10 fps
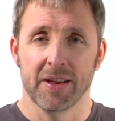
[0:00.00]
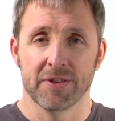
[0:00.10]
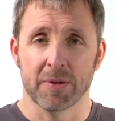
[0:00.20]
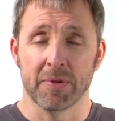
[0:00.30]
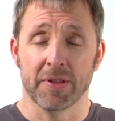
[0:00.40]

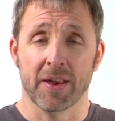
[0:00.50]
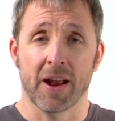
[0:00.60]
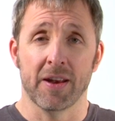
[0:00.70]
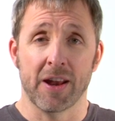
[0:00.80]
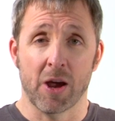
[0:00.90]
is something that
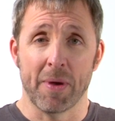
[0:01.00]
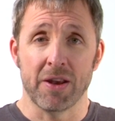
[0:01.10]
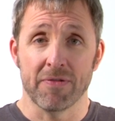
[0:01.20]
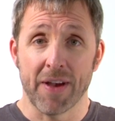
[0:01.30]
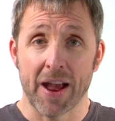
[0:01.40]
I now
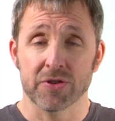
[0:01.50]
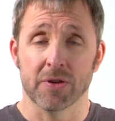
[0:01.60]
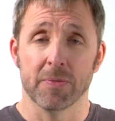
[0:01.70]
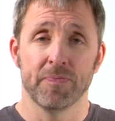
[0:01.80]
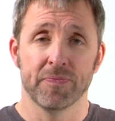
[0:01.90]

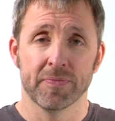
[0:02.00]
manufacture.